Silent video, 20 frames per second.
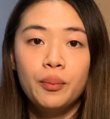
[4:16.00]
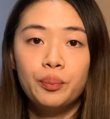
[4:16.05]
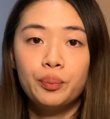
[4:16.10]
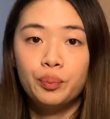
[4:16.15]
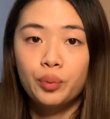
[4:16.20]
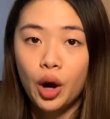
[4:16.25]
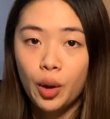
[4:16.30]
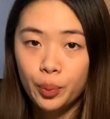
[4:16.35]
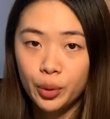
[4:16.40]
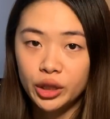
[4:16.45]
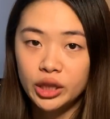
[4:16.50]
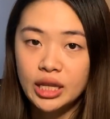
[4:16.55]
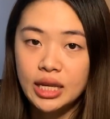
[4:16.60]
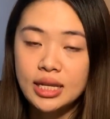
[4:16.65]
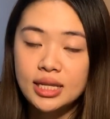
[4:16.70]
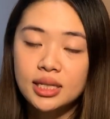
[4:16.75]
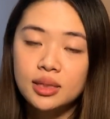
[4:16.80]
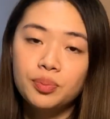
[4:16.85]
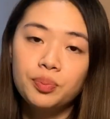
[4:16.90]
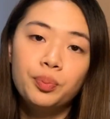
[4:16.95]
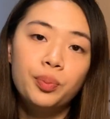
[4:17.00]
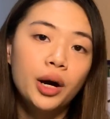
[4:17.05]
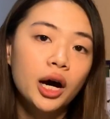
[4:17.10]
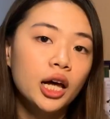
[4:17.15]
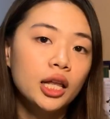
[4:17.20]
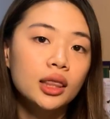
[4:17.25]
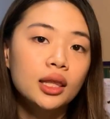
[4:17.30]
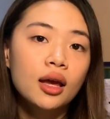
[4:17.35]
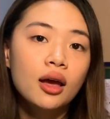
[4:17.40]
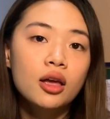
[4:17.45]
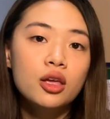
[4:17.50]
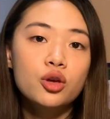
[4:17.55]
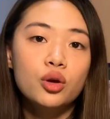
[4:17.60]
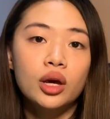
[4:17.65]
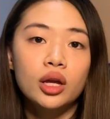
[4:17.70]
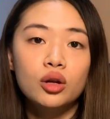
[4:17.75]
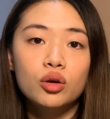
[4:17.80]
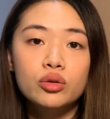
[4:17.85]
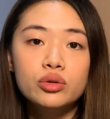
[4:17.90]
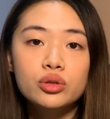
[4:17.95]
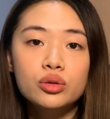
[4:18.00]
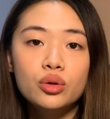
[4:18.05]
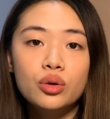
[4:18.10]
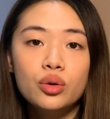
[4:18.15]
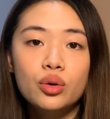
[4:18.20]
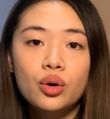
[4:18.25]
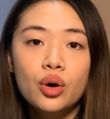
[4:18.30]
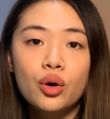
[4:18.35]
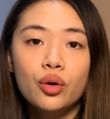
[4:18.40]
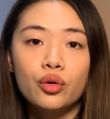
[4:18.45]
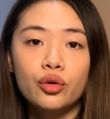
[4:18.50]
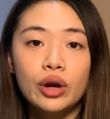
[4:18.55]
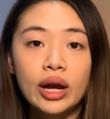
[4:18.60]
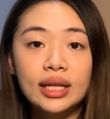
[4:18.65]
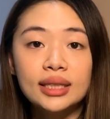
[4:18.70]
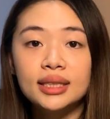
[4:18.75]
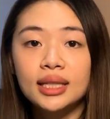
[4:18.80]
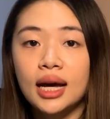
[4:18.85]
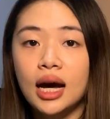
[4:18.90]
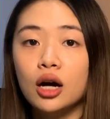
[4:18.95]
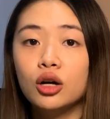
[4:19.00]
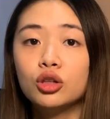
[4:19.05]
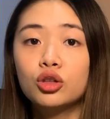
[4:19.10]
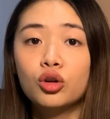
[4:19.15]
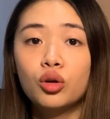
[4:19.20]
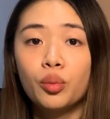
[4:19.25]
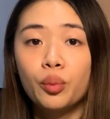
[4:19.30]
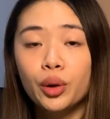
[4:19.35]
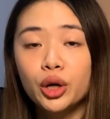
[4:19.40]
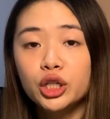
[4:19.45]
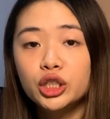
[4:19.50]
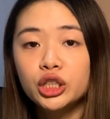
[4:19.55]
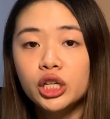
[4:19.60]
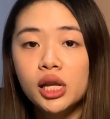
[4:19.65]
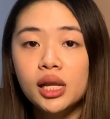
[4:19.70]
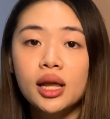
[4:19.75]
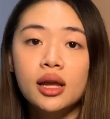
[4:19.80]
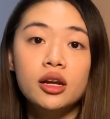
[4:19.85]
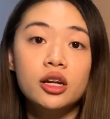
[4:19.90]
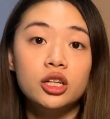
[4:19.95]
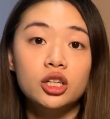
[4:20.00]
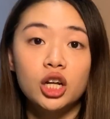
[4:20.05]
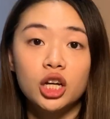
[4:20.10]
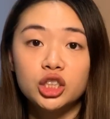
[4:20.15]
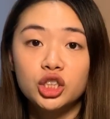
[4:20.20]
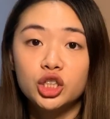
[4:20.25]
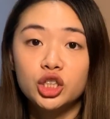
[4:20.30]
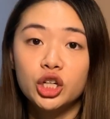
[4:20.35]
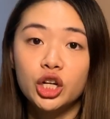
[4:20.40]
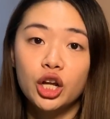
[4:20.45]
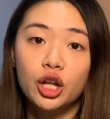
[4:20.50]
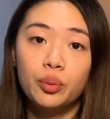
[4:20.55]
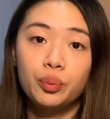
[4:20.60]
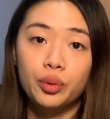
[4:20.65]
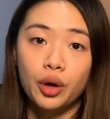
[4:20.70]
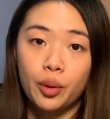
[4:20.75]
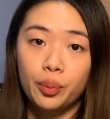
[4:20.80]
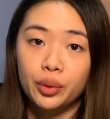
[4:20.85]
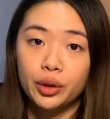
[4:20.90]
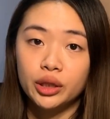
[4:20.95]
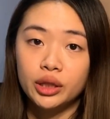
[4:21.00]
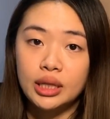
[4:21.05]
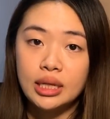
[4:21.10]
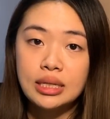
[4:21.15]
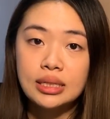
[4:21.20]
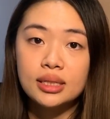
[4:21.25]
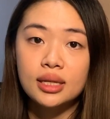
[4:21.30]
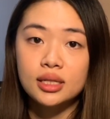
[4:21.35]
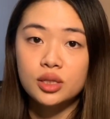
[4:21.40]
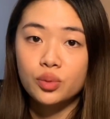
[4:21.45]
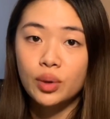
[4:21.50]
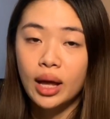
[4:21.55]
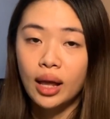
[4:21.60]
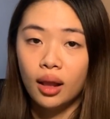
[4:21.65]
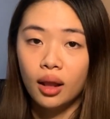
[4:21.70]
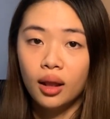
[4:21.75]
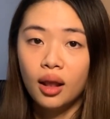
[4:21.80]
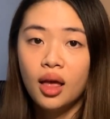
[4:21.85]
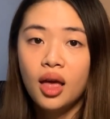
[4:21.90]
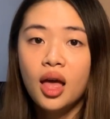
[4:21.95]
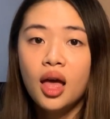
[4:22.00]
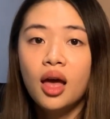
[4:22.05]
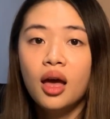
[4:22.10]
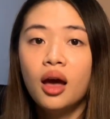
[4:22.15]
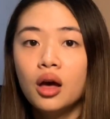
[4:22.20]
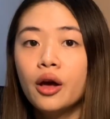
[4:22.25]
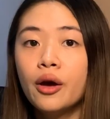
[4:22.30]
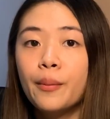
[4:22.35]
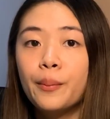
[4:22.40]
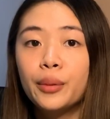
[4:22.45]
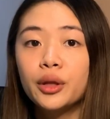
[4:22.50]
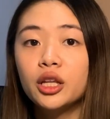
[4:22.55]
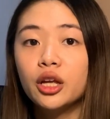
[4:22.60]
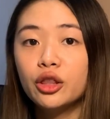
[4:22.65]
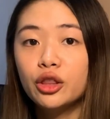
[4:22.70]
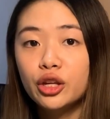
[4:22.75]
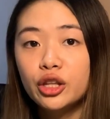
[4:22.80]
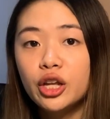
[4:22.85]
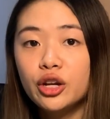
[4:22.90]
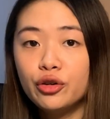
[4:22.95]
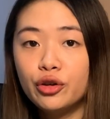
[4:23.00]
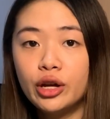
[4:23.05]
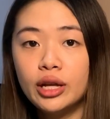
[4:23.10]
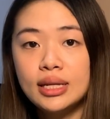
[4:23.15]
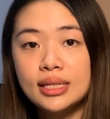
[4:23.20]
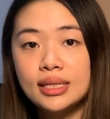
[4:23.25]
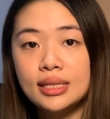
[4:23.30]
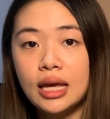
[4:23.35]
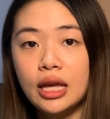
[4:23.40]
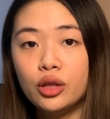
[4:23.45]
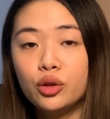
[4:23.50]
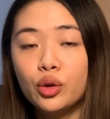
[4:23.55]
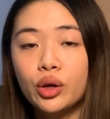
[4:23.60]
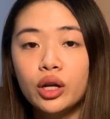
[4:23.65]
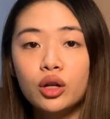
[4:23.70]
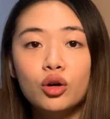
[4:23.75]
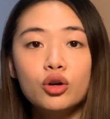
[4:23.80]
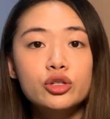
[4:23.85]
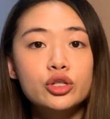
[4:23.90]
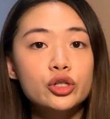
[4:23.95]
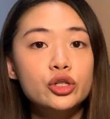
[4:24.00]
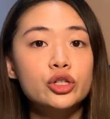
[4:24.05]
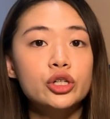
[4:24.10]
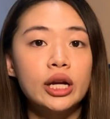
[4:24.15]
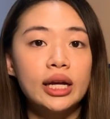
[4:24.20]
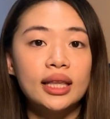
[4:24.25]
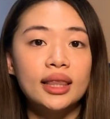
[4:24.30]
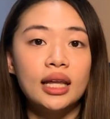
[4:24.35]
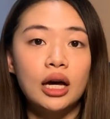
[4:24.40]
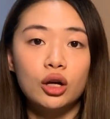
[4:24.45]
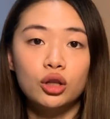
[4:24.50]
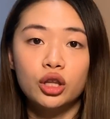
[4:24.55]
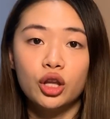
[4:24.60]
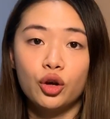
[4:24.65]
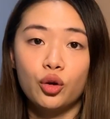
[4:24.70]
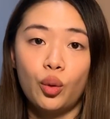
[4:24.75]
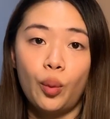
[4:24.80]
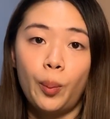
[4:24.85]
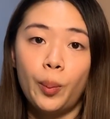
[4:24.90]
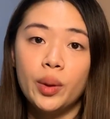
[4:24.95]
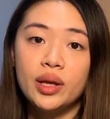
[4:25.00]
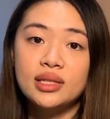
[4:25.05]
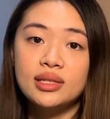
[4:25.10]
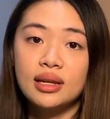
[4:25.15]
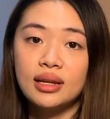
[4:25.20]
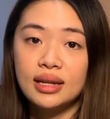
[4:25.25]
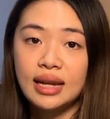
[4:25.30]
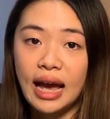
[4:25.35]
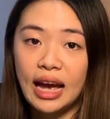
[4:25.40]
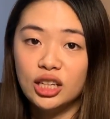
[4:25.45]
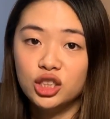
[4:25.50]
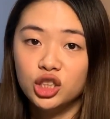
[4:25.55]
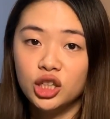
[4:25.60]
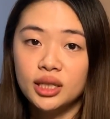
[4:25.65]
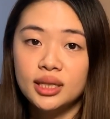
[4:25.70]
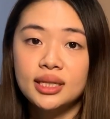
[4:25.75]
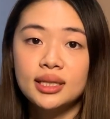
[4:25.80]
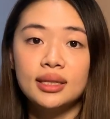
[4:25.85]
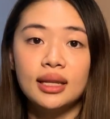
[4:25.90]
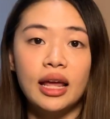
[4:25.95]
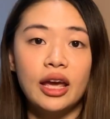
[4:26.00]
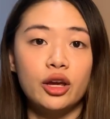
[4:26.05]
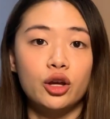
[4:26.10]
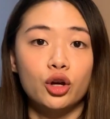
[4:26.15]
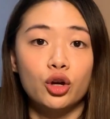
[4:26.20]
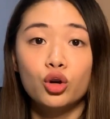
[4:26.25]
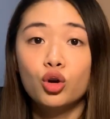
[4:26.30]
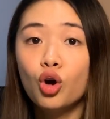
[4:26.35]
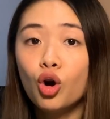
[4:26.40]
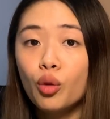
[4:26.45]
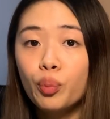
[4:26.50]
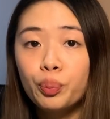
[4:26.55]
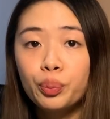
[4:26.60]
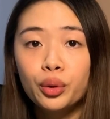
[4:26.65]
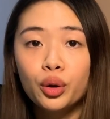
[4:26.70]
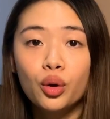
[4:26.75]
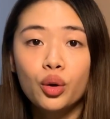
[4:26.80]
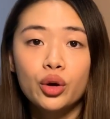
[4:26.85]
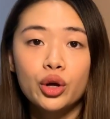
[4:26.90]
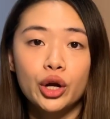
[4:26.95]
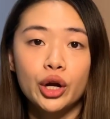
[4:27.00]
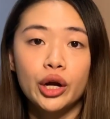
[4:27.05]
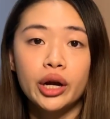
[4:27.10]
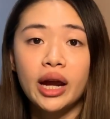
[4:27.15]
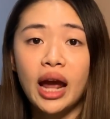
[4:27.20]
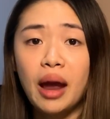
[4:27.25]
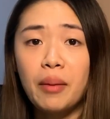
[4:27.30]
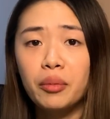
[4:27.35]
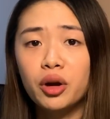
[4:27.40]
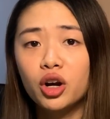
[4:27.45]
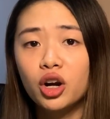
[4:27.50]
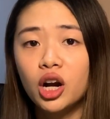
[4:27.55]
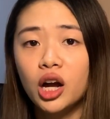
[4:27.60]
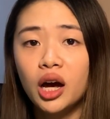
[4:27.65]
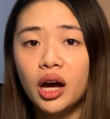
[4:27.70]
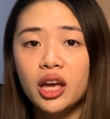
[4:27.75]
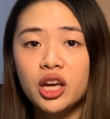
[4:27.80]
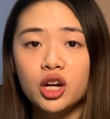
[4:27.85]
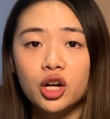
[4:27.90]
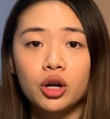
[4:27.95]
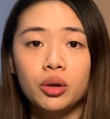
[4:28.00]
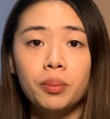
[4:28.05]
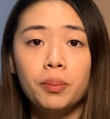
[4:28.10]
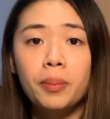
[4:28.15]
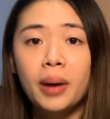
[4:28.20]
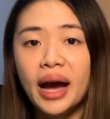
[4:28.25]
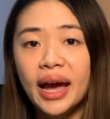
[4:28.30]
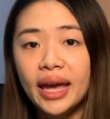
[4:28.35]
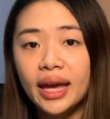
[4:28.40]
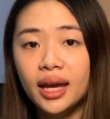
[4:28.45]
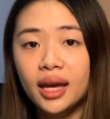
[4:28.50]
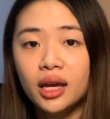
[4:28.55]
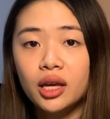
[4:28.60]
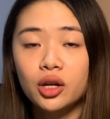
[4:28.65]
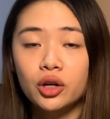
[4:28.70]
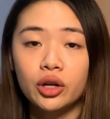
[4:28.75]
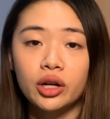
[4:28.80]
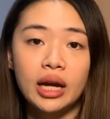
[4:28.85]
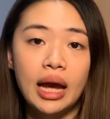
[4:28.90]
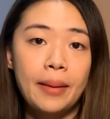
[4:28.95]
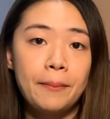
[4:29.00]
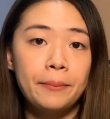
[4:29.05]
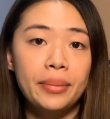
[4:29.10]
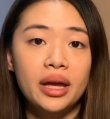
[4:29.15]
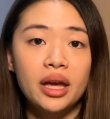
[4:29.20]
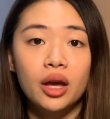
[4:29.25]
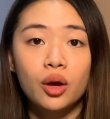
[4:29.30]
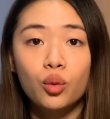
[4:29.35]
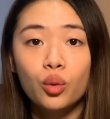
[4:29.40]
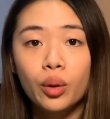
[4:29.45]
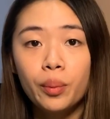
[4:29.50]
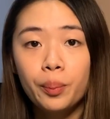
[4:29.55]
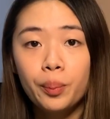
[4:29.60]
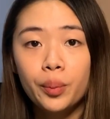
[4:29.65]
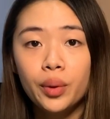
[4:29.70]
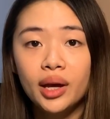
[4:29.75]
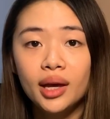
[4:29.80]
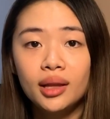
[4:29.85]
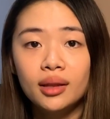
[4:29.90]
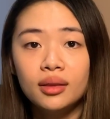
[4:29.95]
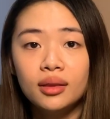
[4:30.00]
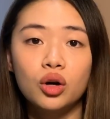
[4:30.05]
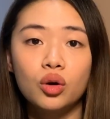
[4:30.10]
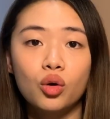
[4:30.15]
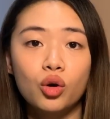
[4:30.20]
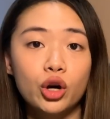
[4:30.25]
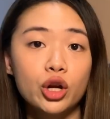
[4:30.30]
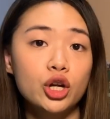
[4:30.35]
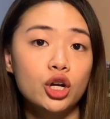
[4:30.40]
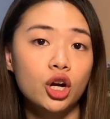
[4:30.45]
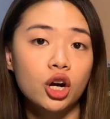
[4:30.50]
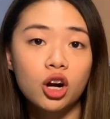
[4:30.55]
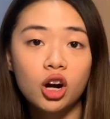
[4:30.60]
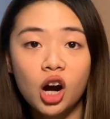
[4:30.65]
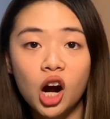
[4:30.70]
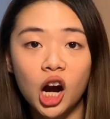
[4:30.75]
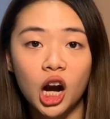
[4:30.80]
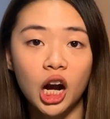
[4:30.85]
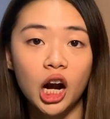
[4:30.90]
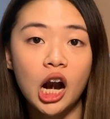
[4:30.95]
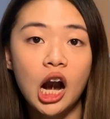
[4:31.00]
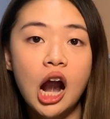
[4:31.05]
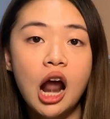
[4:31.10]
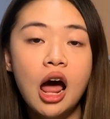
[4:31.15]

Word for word: properties. But you can also rent out commercial and industrial properties as well. But other than real estate, you can also rent out equipments and gadgets like your GoPro, your camera, your bike, your camping equipment, or your car.